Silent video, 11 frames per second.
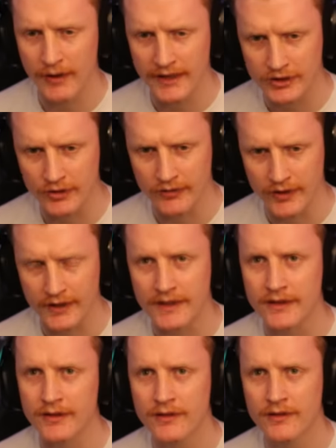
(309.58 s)

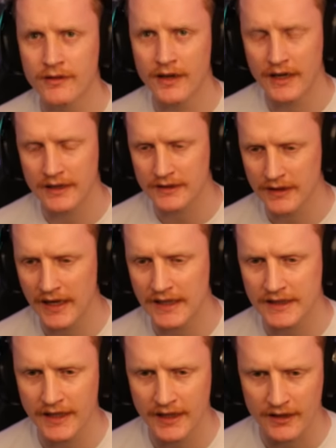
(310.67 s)
extroverted. And
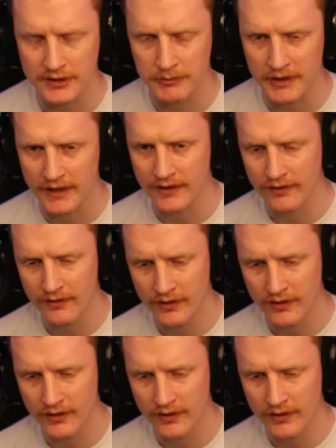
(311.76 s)
as an Englishman,